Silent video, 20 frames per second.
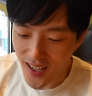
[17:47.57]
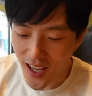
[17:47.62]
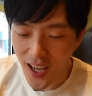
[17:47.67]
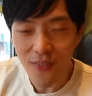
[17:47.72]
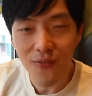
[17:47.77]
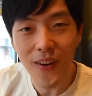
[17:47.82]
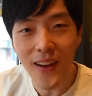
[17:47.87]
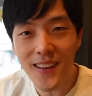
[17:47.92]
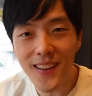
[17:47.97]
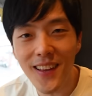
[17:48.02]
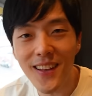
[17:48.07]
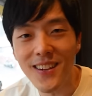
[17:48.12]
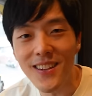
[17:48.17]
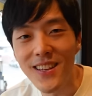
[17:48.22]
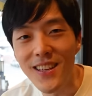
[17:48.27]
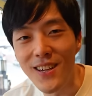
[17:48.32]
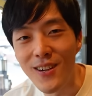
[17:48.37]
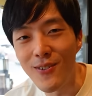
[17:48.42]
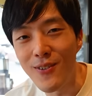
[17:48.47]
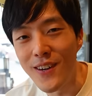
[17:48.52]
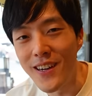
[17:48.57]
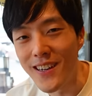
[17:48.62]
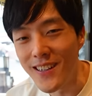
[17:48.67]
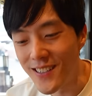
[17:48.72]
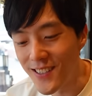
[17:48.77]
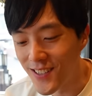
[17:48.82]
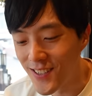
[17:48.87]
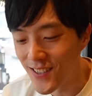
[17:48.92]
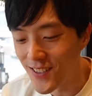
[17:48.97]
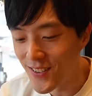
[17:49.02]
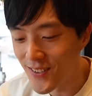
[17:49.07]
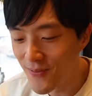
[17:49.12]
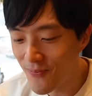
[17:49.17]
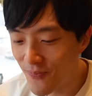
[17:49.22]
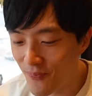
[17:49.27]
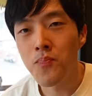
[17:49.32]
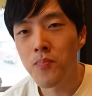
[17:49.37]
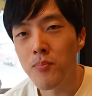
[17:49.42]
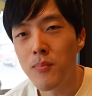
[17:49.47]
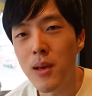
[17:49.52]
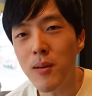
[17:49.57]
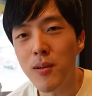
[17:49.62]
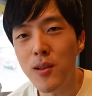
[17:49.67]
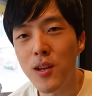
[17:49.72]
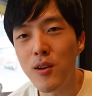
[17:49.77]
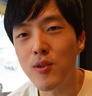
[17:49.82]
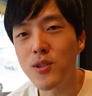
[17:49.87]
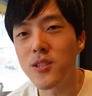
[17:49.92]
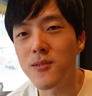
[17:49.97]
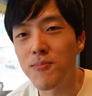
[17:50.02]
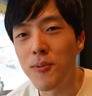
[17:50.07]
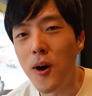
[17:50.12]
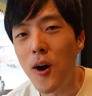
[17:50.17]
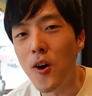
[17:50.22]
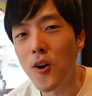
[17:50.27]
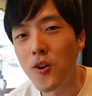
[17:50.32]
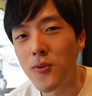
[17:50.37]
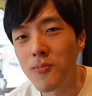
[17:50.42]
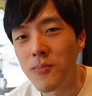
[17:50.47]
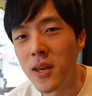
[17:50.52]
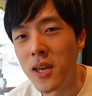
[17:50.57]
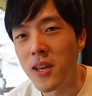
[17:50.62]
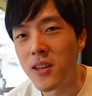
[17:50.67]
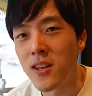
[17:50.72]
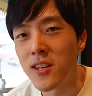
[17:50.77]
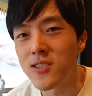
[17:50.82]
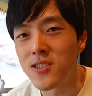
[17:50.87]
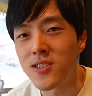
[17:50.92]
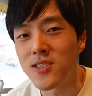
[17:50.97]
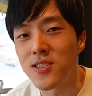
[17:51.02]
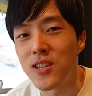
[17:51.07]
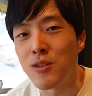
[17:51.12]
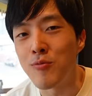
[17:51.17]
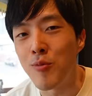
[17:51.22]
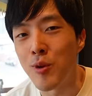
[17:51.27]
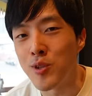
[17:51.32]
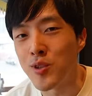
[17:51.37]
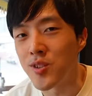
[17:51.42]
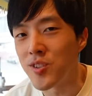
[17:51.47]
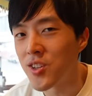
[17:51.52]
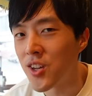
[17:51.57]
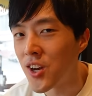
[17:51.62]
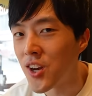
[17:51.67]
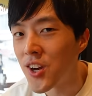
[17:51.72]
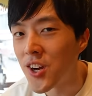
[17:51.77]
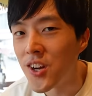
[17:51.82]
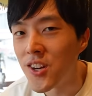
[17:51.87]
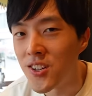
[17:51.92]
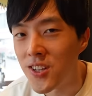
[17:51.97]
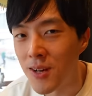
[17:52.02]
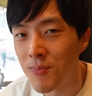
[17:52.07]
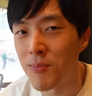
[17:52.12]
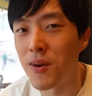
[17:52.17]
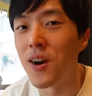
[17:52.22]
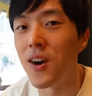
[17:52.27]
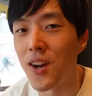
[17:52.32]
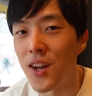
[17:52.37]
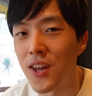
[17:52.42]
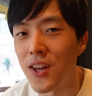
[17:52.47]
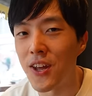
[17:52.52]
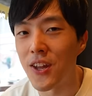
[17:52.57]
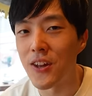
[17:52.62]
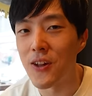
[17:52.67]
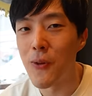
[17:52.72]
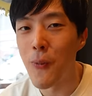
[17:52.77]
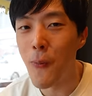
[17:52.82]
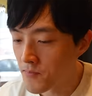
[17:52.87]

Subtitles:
I find it a little weird too. Maybe there was a part of me that just didn't want to turn American.